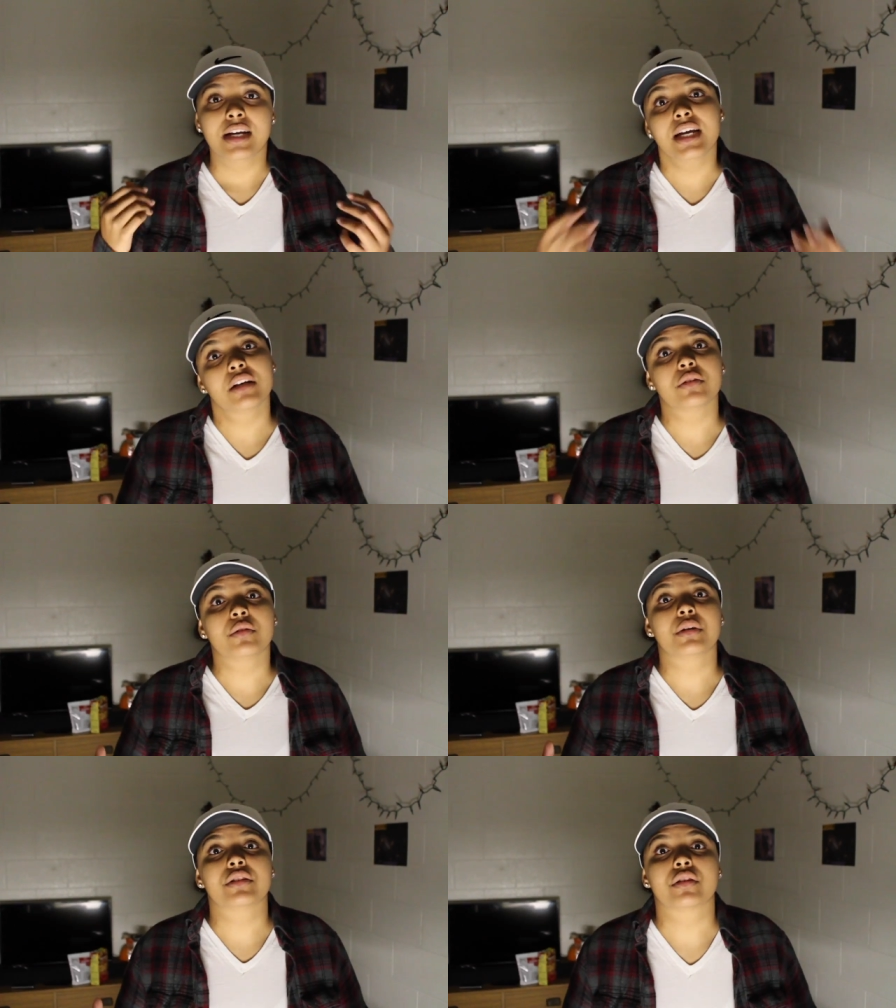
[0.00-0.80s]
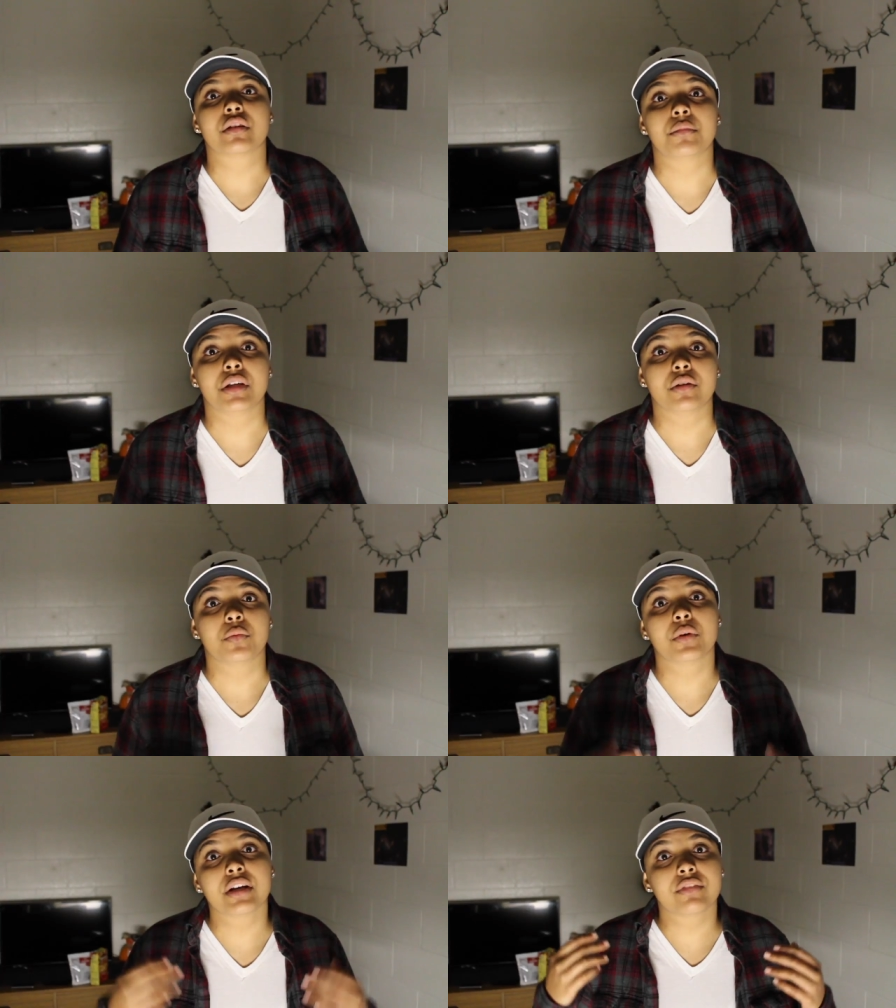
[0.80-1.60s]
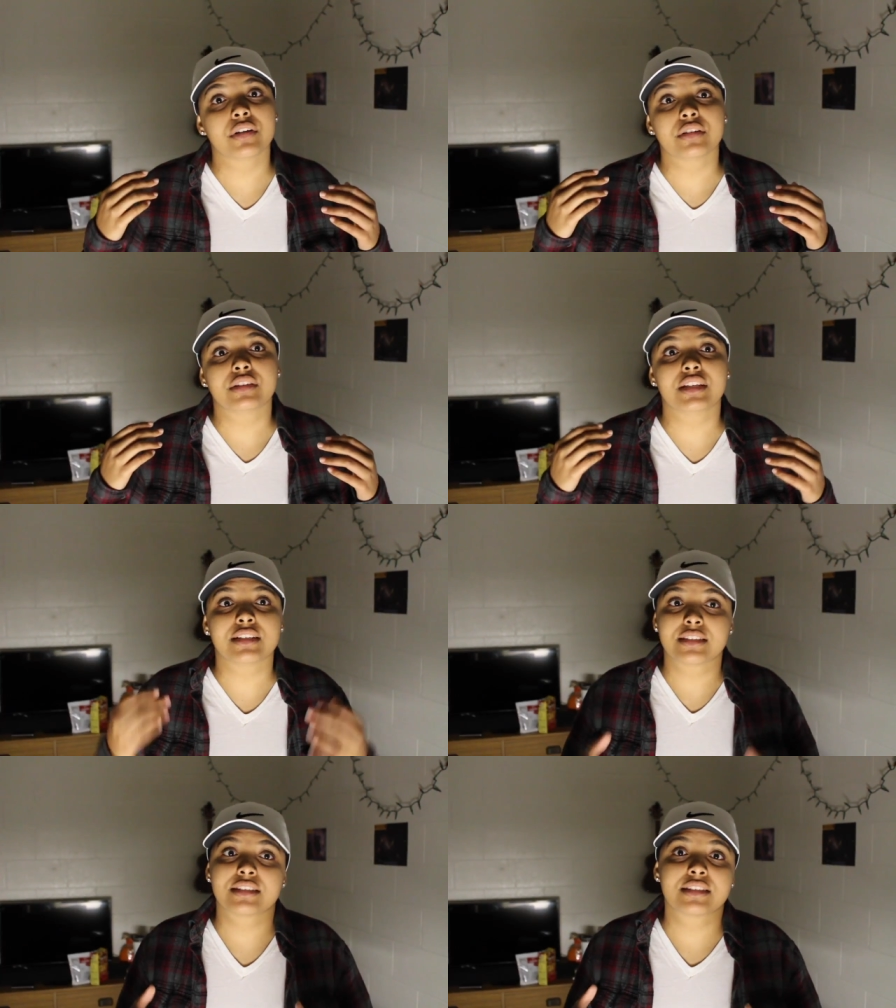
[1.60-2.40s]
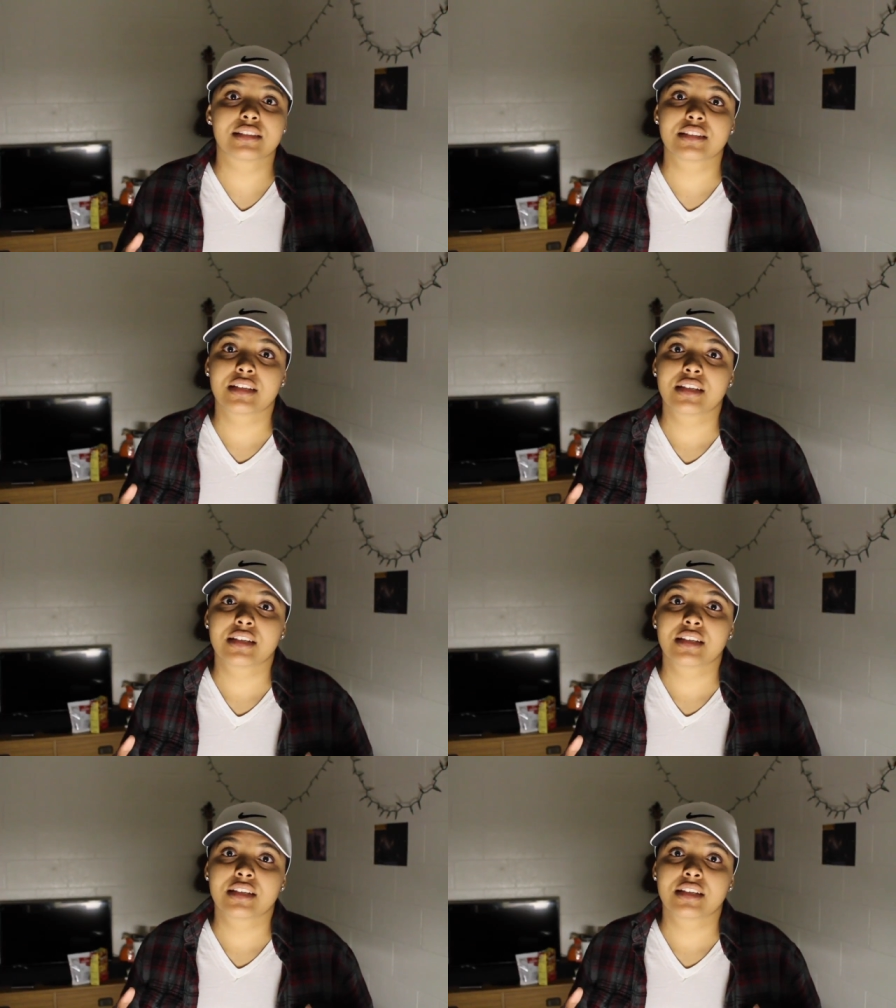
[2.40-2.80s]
I don't know what it's going to be. Whatever this